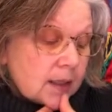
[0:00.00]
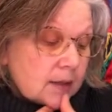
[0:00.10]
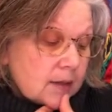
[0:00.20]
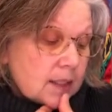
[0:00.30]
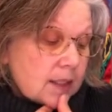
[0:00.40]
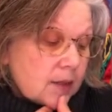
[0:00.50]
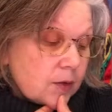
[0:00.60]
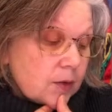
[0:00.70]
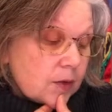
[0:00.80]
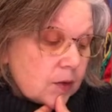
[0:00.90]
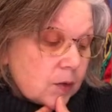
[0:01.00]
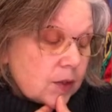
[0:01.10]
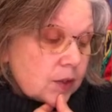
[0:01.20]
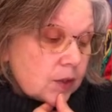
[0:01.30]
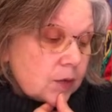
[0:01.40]
it looks like you
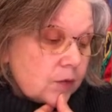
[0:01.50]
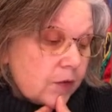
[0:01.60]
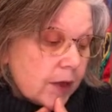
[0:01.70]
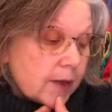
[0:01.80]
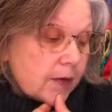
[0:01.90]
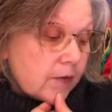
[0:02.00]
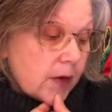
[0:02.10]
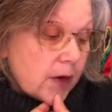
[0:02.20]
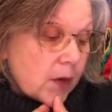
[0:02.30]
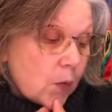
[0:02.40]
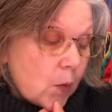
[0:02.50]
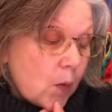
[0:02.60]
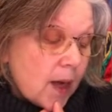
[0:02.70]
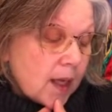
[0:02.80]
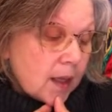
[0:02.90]
could do very, very
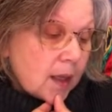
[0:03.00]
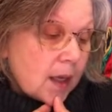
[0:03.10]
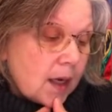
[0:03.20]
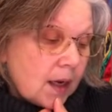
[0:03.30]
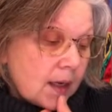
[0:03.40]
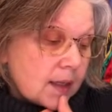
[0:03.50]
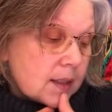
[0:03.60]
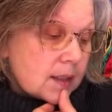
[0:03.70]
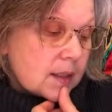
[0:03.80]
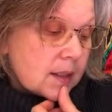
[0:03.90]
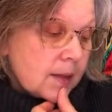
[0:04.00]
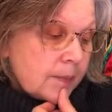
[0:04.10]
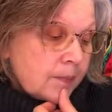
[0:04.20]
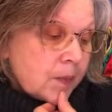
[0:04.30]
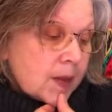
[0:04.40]
well at it.
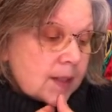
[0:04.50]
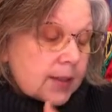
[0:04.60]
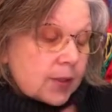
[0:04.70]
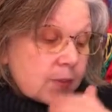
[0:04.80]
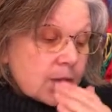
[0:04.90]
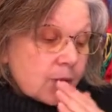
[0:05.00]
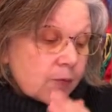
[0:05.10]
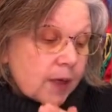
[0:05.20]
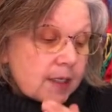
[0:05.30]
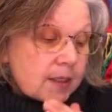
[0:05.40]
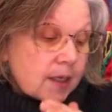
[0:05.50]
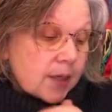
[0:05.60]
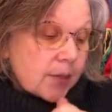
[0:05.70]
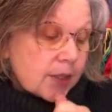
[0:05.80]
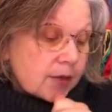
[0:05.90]
This could be the right
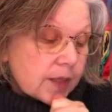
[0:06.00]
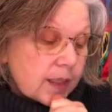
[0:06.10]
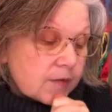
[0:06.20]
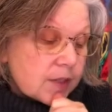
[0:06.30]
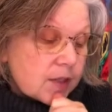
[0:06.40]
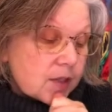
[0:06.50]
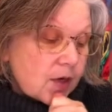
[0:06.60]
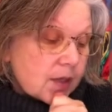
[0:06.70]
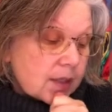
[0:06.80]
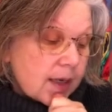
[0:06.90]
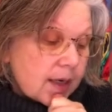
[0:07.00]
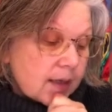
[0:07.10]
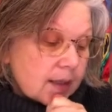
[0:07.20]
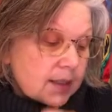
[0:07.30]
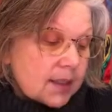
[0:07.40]
time in your life to start
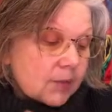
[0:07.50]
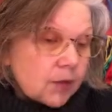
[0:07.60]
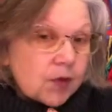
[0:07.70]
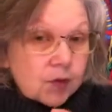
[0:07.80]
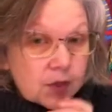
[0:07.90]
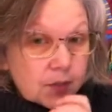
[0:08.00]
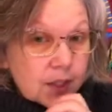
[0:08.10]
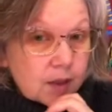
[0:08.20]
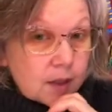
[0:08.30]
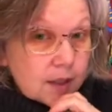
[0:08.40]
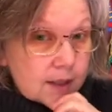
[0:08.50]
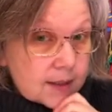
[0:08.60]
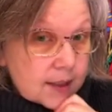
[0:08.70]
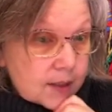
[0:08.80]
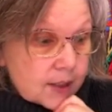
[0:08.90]
that. Like some of you could be on an
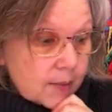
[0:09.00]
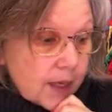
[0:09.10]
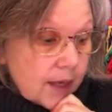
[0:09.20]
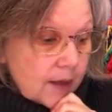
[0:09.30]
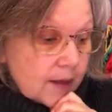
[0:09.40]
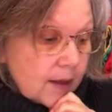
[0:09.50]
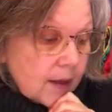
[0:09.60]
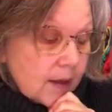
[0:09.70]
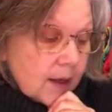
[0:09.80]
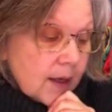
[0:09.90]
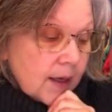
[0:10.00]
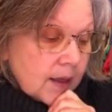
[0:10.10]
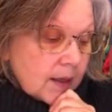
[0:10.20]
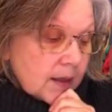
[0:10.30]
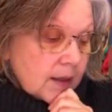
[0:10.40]
ascension path
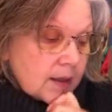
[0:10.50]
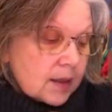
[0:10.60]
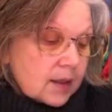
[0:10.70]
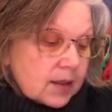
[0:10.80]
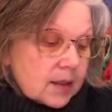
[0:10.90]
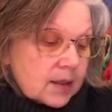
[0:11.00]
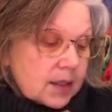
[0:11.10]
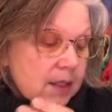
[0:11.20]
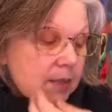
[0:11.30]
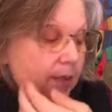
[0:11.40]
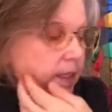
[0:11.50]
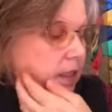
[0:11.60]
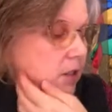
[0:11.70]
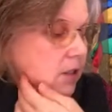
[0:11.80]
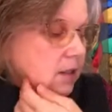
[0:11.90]
And I think this
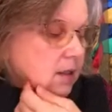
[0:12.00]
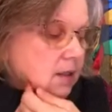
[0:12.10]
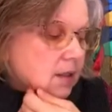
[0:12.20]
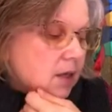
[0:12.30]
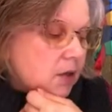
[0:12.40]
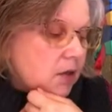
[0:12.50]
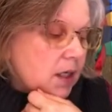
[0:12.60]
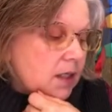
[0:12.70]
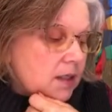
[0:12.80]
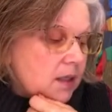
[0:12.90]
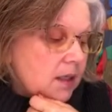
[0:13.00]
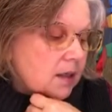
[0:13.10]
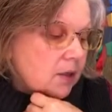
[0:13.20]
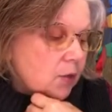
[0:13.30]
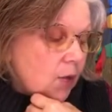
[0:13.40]
message is to tell you guys
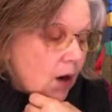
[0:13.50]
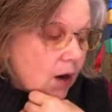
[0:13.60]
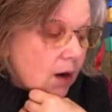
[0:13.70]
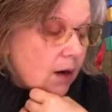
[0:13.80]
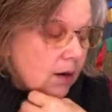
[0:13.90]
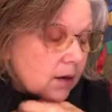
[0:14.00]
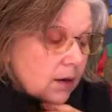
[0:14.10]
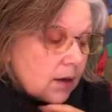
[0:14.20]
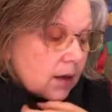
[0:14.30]
that you are